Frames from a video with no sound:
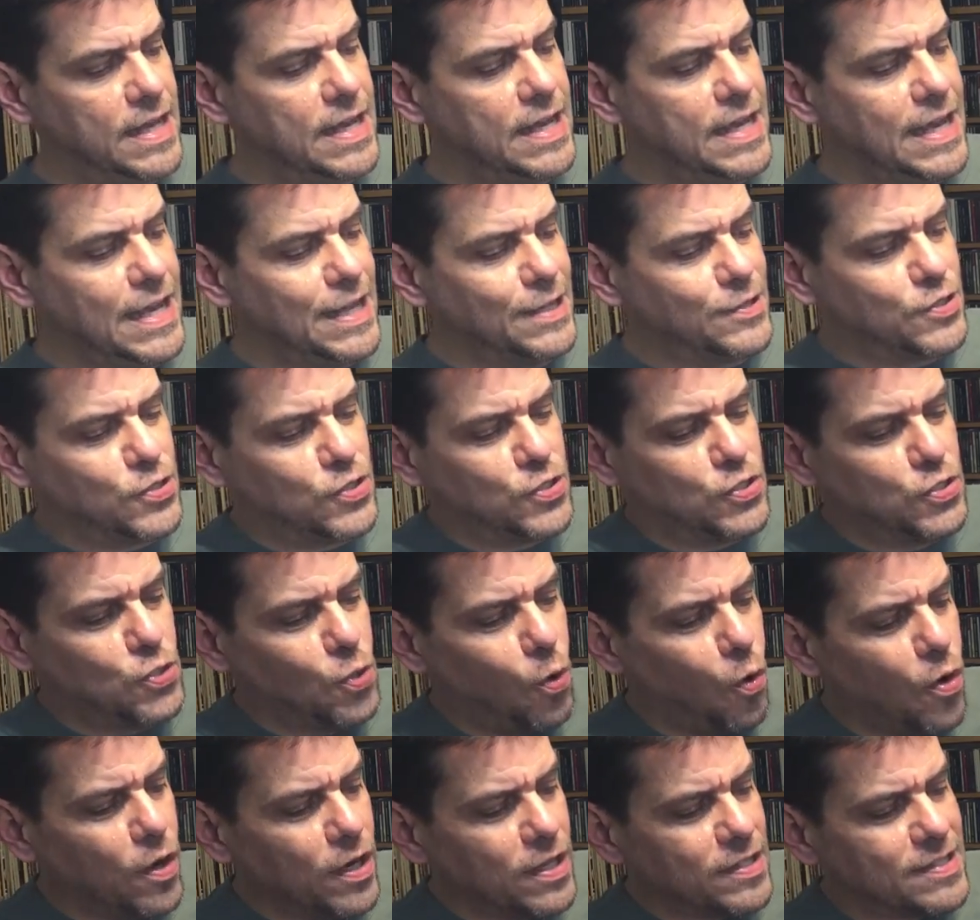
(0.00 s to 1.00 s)
It's
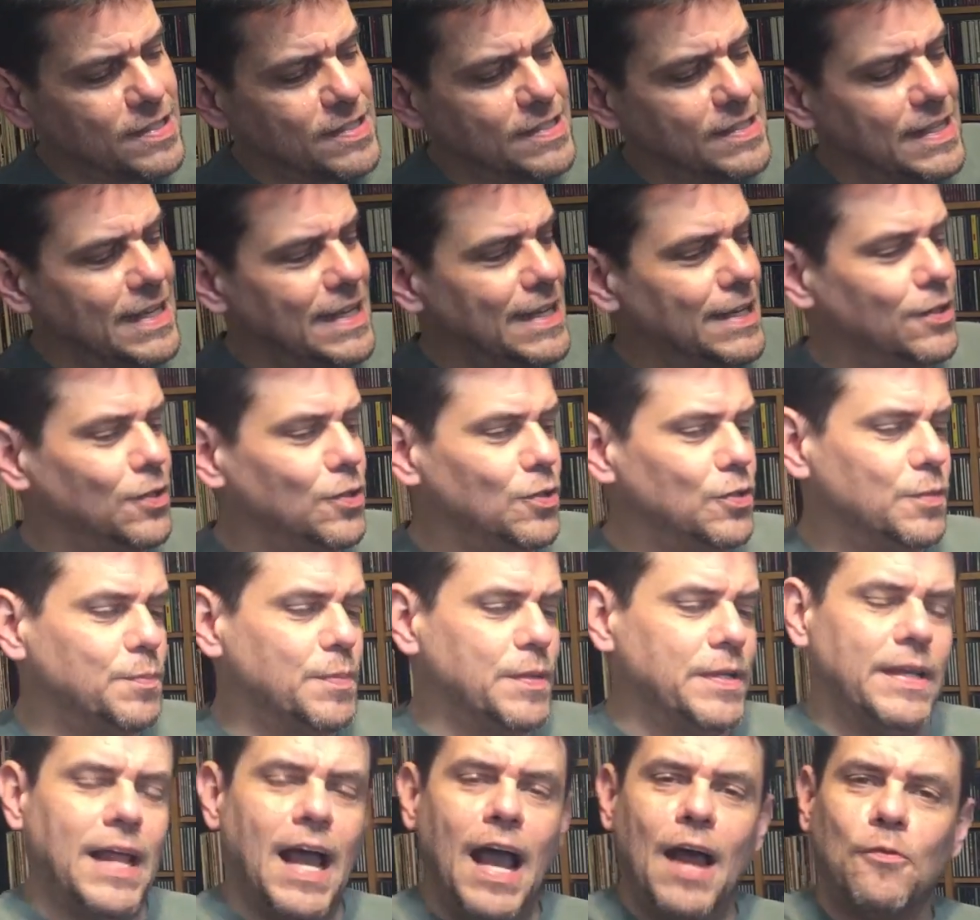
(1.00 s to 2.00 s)
sort of sealed,
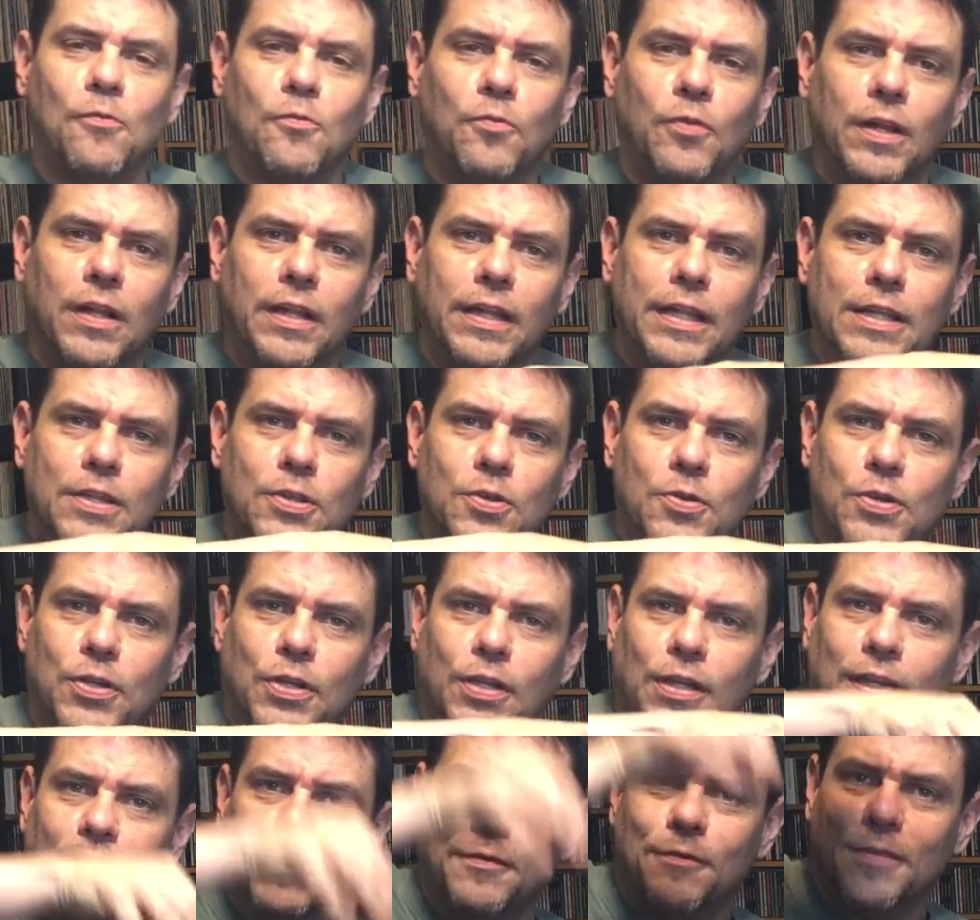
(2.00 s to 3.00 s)
but not really. You could
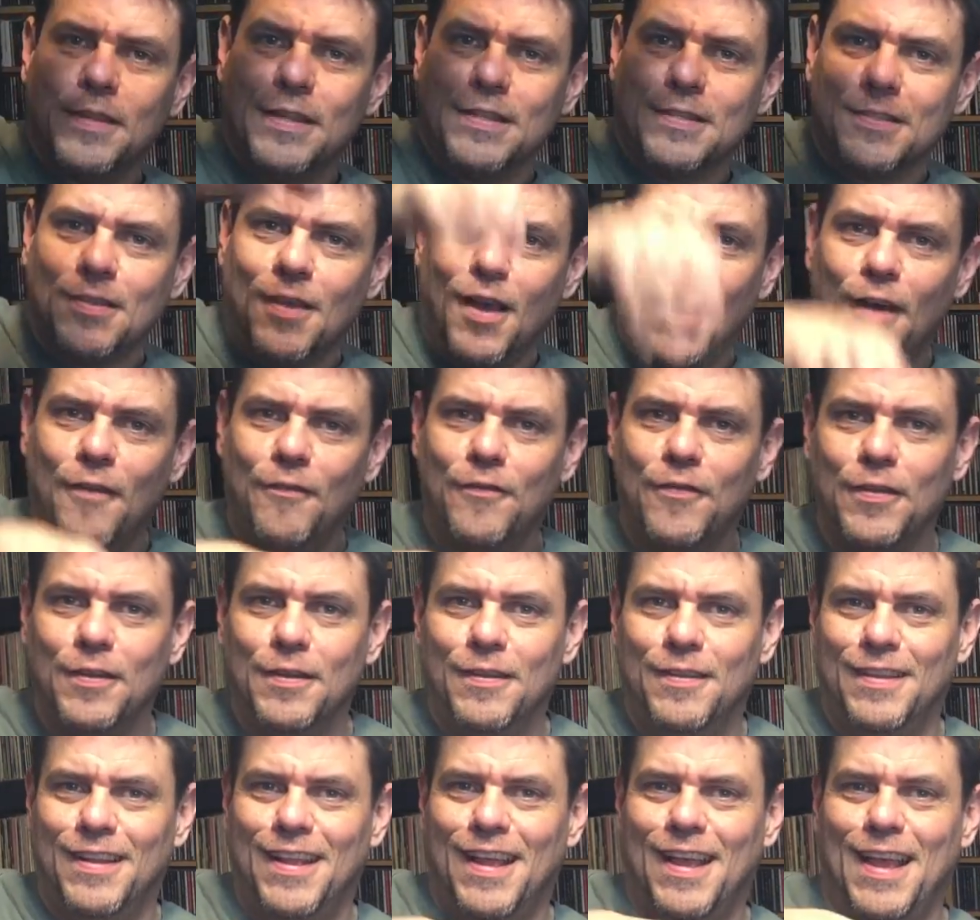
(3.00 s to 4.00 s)
lift this off
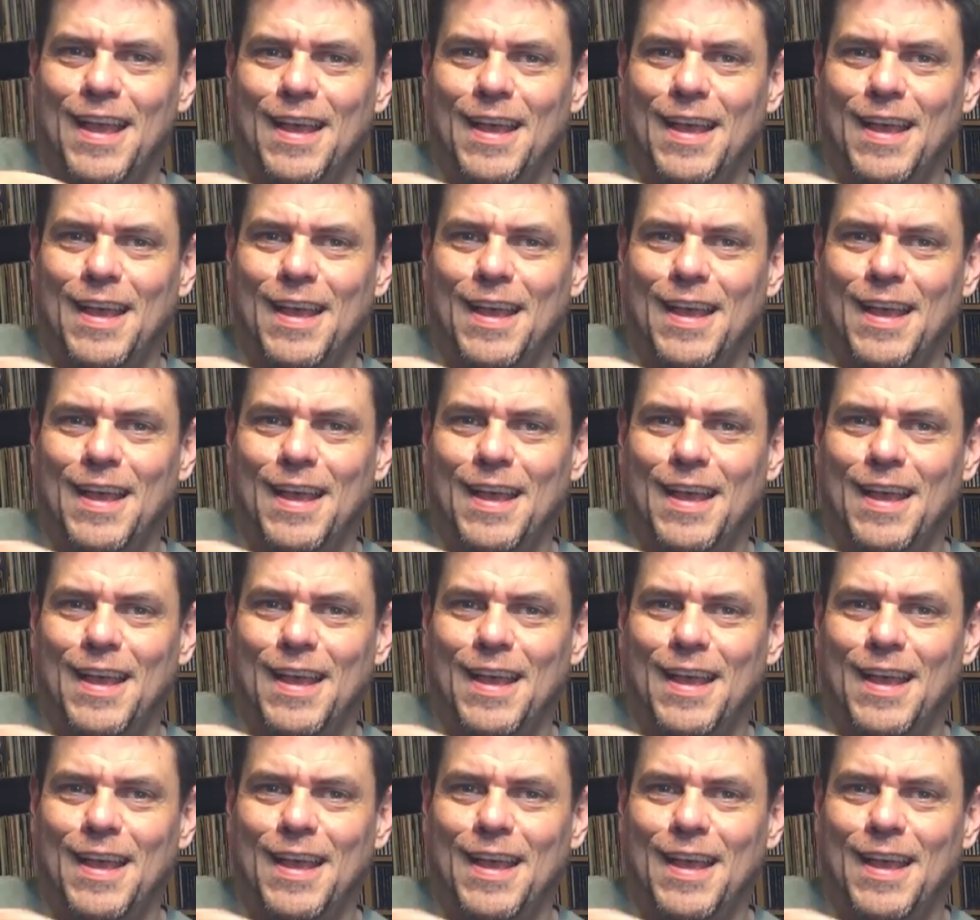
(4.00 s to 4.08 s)
and